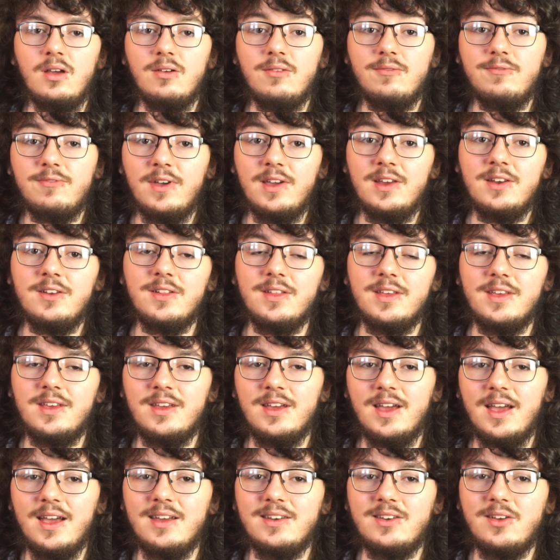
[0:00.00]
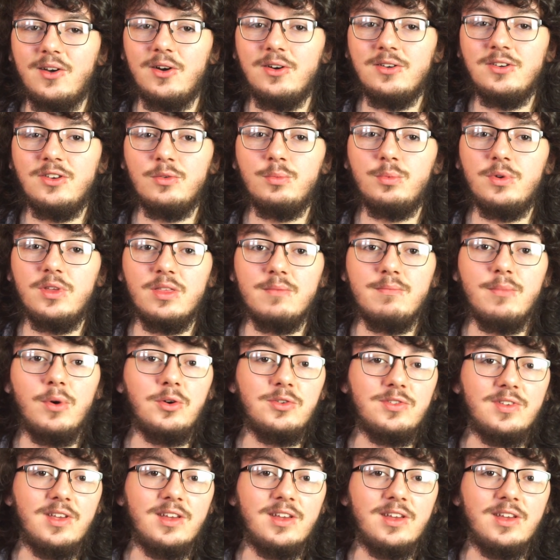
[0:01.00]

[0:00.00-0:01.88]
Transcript: Finally, and arguably the most